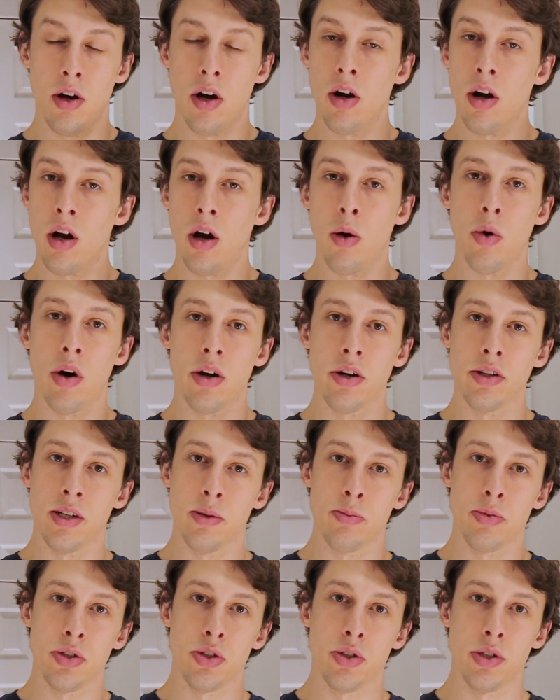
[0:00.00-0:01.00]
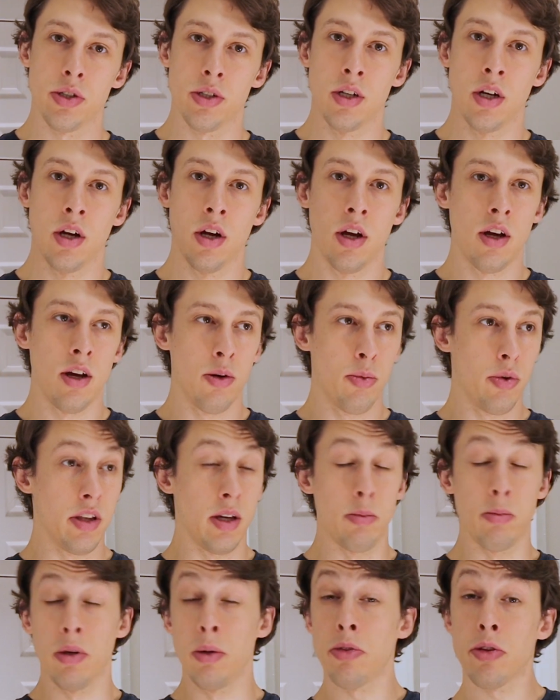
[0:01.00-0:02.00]
our hot water temperature with
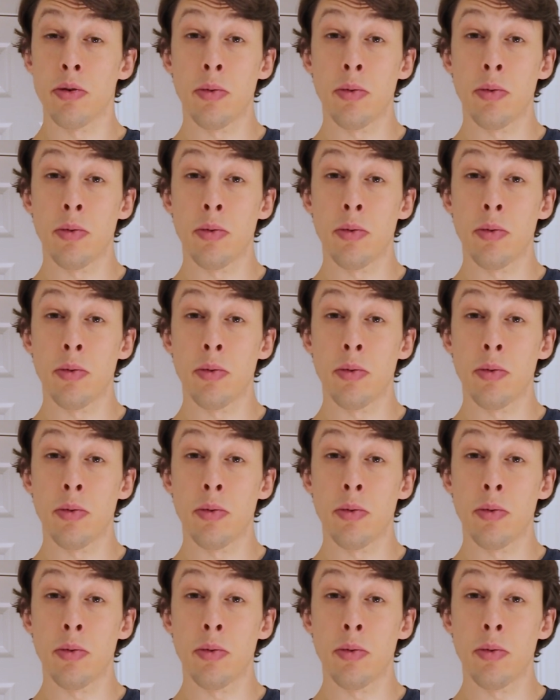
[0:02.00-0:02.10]
a meat